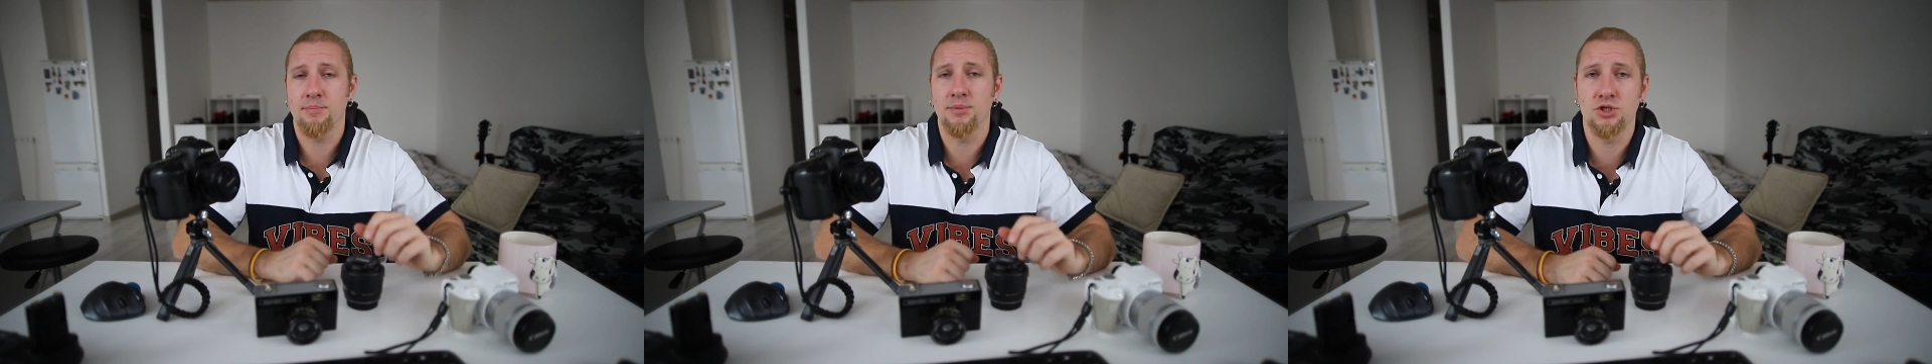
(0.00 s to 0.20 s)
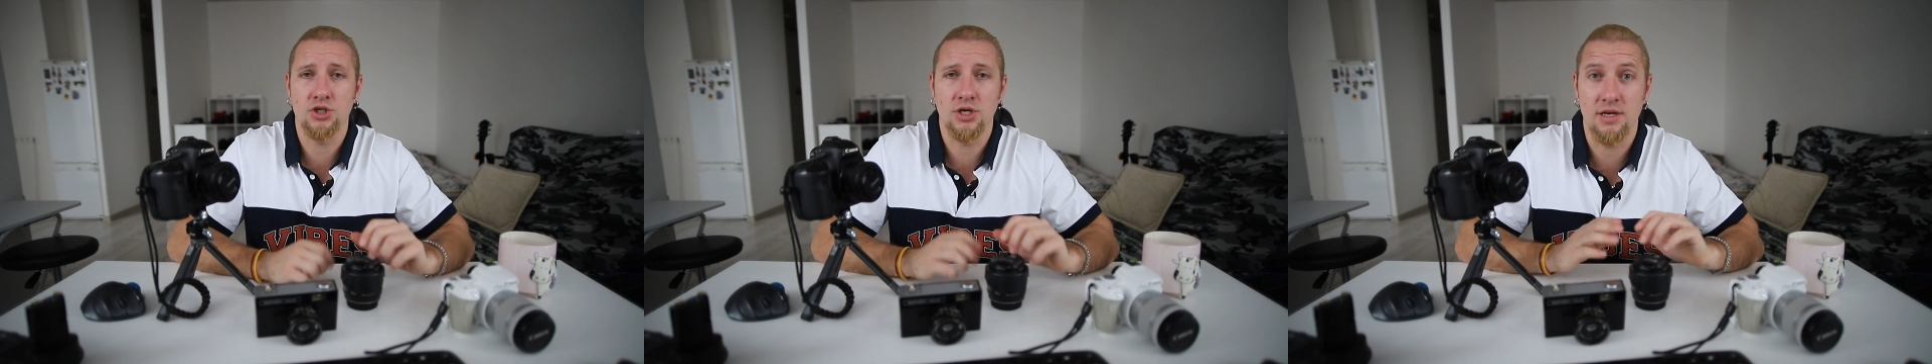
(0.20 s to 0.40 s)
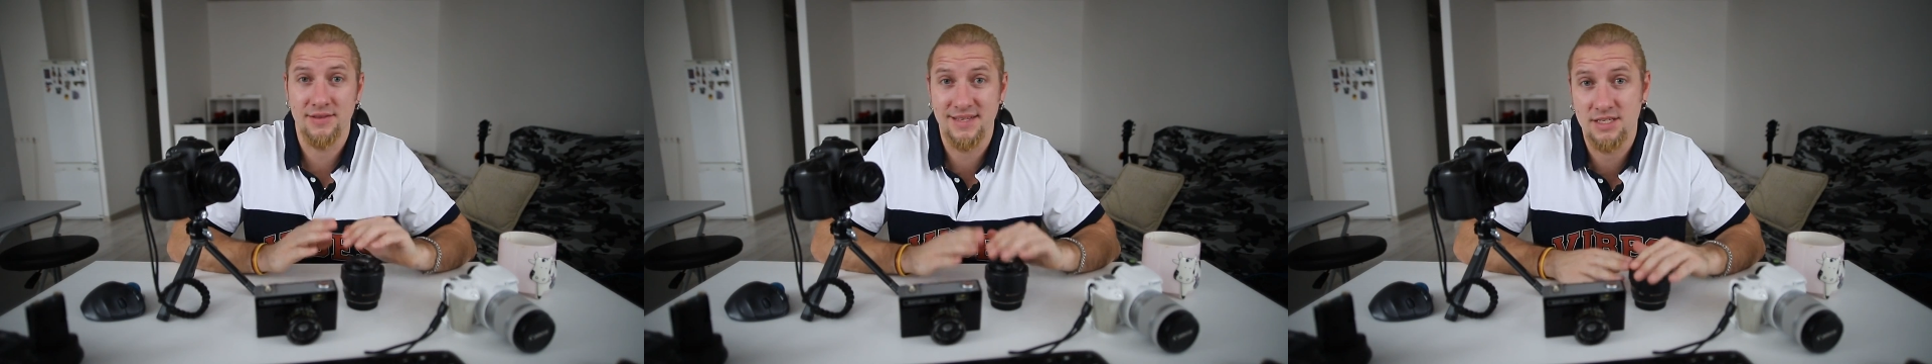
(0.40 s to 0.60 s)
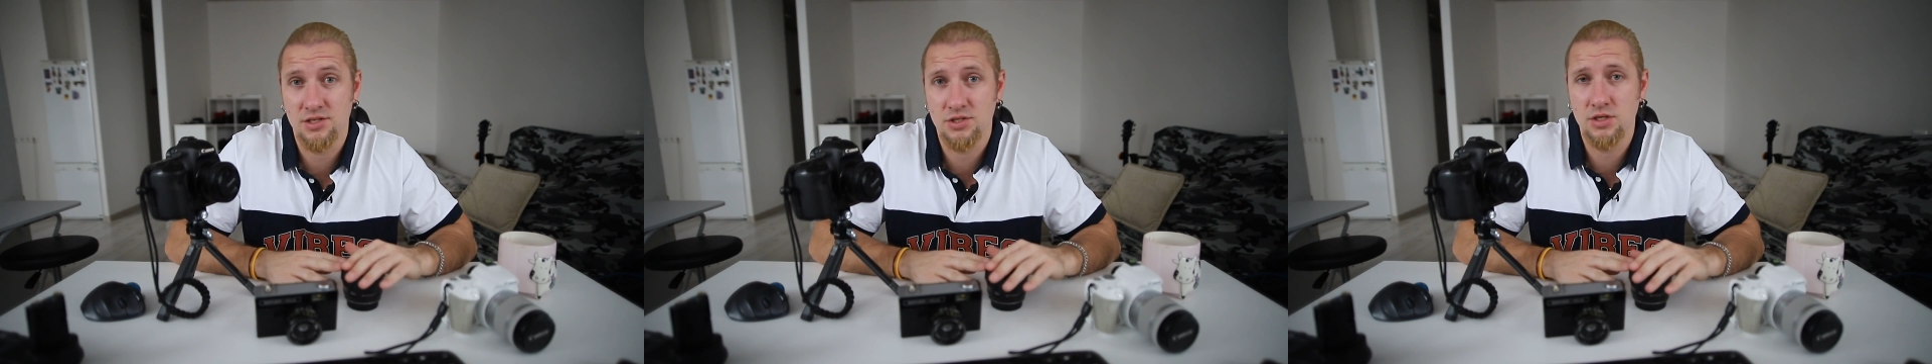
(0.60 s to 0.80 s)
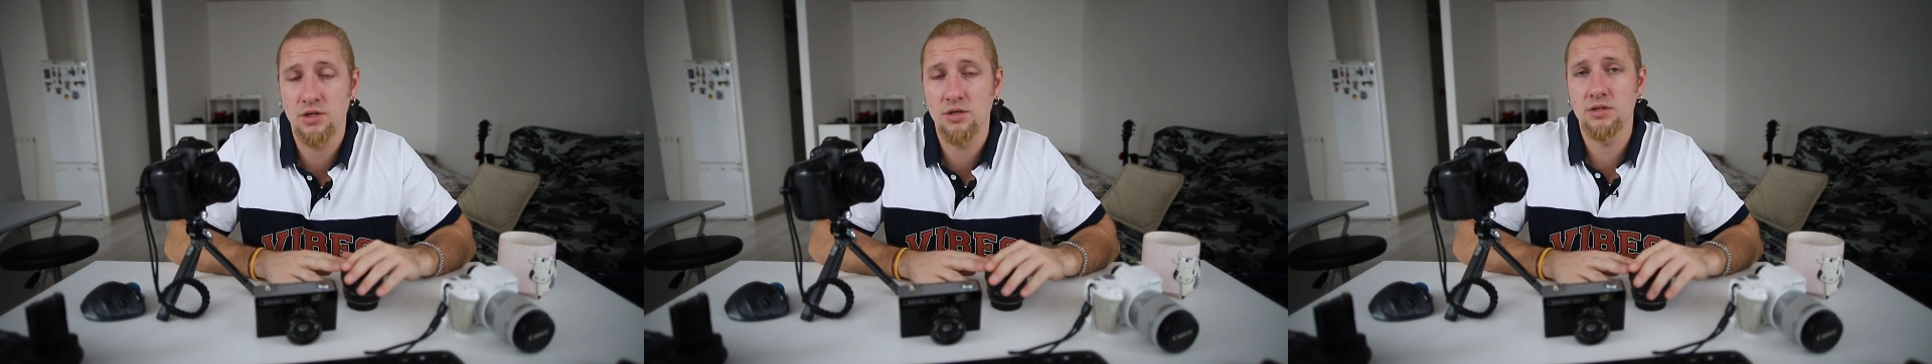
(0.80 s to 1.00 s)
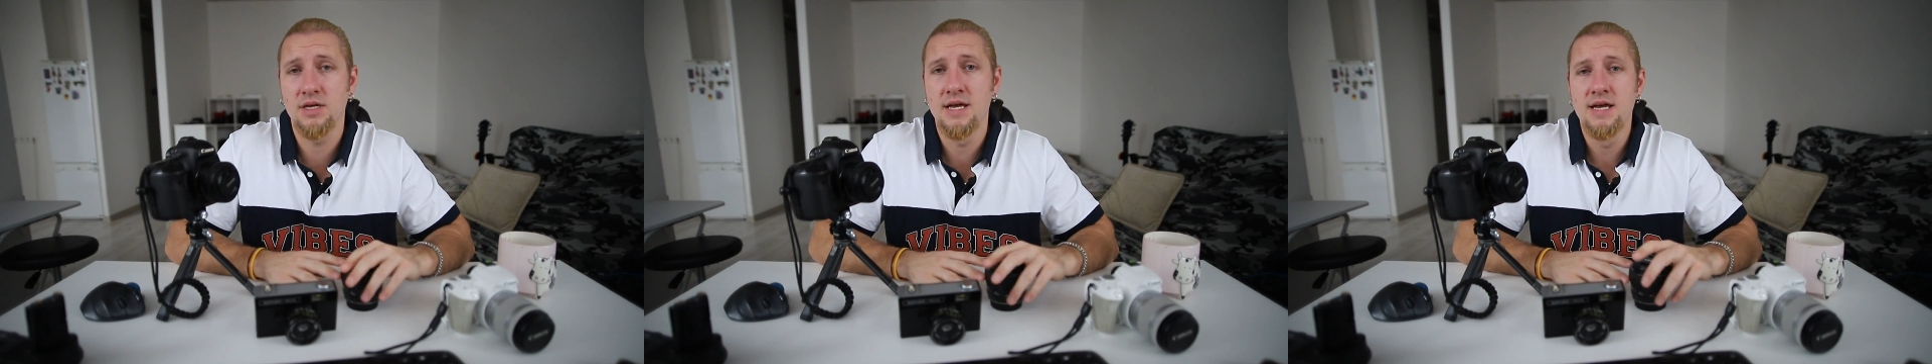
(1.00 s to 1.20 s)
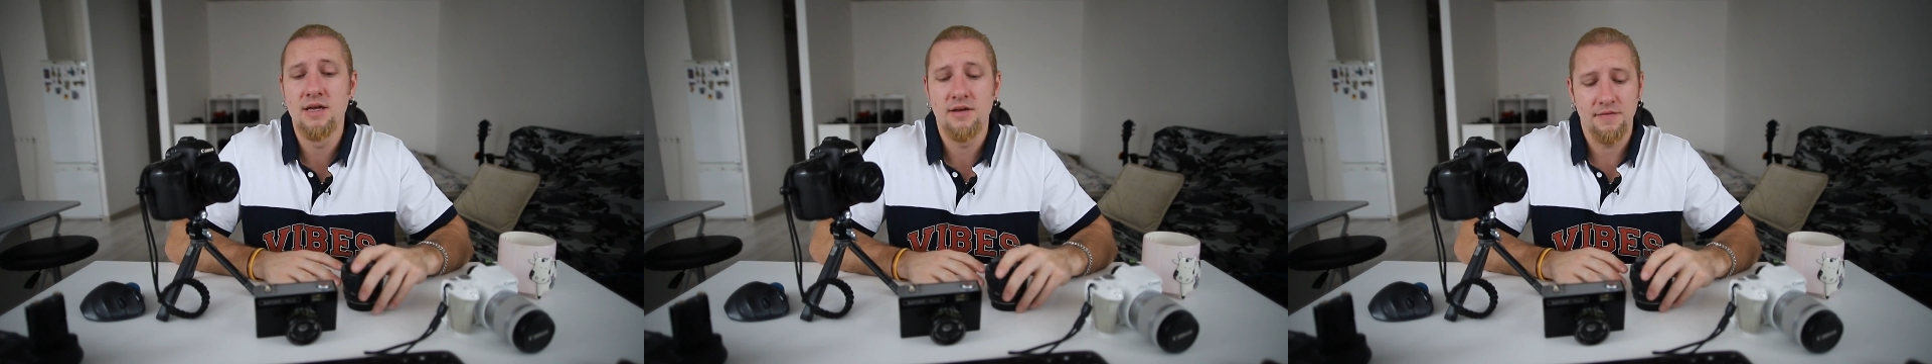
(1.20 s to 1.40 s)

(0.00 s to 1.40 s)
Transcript: aperture, this is good.